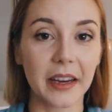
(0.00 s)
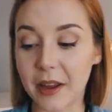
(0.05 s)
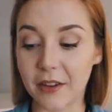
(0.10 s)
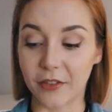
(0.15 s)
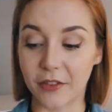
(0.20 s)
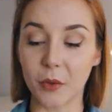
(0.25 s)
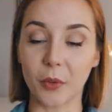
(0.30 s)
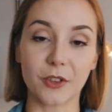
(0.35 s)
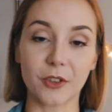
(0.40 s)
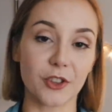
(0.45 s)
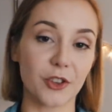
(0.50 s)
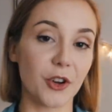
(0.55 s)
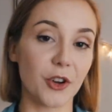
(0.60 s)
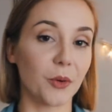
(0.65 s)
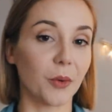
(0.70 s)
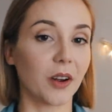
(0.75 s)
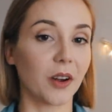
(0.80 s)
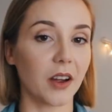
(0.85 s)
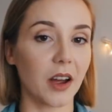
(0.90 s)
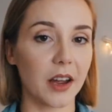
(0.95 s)
If you want to know
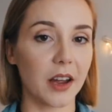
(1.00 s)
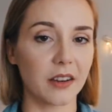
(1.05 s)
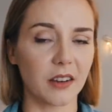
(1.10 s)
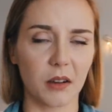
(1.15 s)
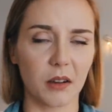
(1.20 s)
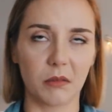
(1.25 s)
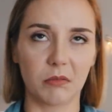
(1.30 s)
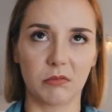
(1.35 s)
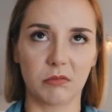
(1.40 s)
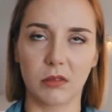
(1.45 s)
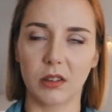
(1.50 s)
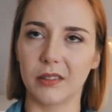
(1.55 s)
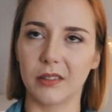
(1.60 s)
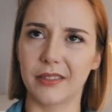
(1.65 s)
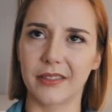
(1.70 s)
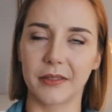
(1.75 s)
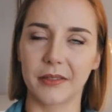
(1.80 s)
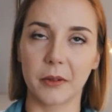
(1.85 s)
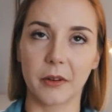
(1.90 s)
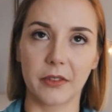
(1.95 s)
what kind of, well,
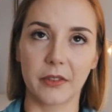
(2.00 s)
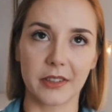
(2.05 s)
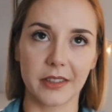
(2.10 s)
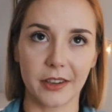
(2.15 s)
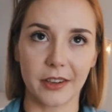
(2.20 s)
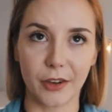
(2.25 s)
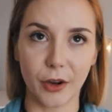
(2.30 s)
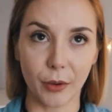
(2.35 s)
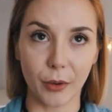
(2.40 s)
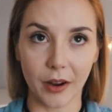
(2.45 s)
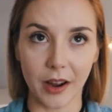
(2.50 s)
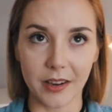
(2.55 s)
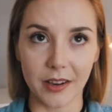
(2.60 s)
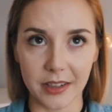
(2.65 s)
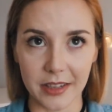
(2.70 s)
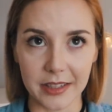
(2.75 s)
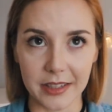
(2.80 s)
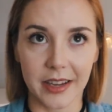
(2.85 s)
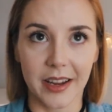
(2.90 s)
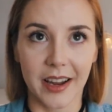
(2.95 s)
obviously you know what kind
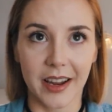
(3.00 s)
it is.